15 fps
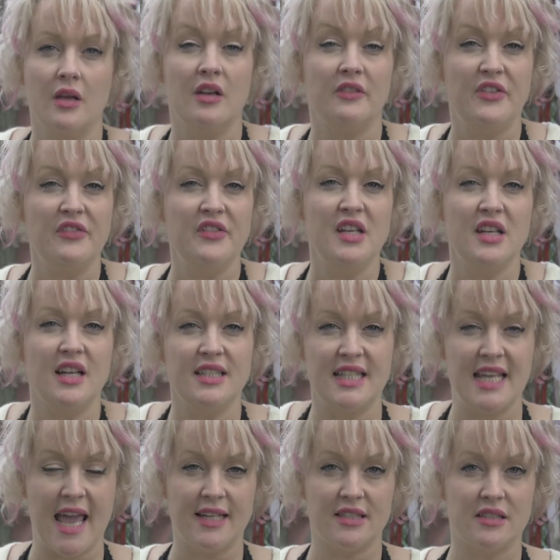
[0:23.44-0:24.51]
In
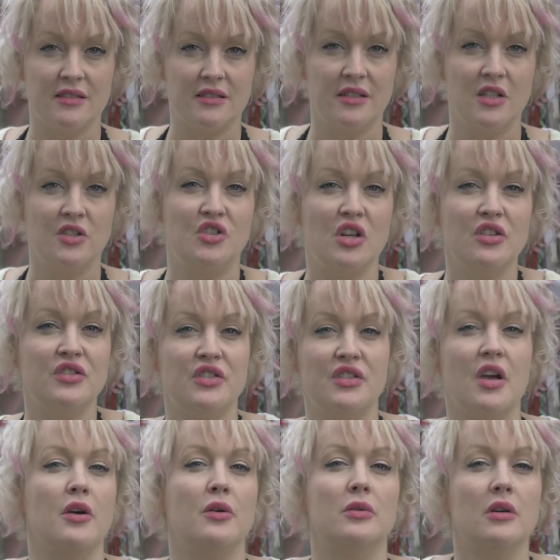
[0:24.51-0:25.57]
1598, John
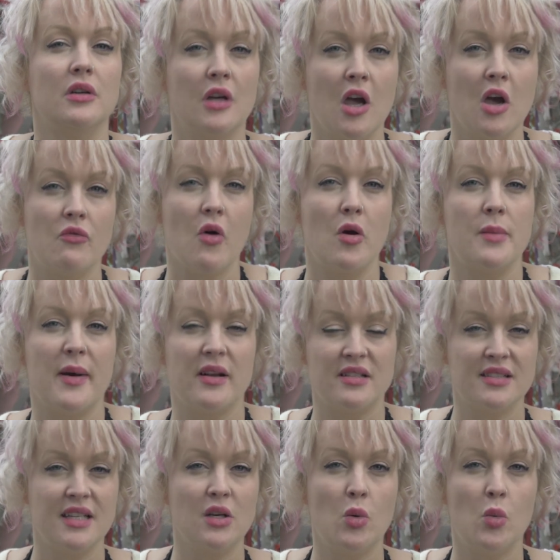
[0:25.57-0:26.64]
Stowe wrote about a
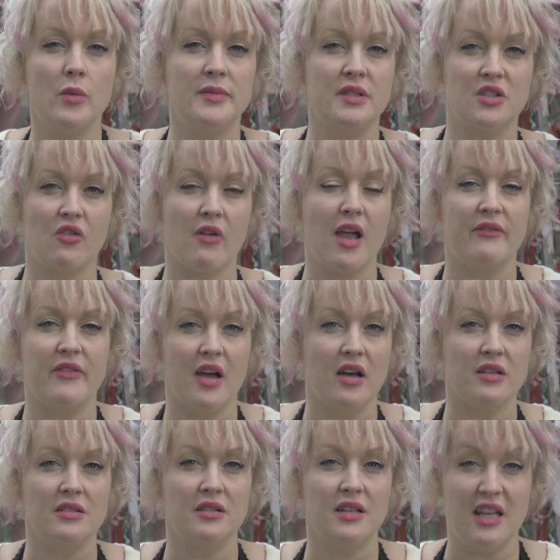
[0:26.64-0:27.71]
single woman's
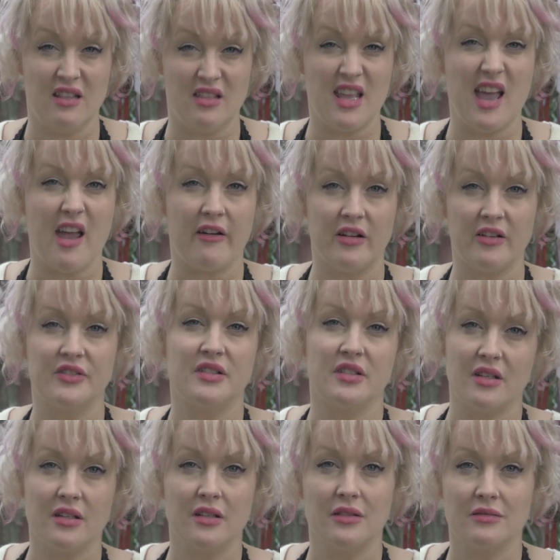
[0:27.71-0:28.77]
graveyard in the area of
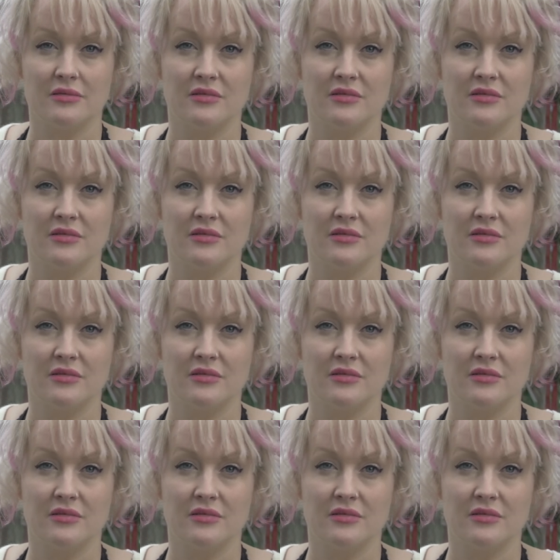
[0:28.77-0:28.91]
Southwark.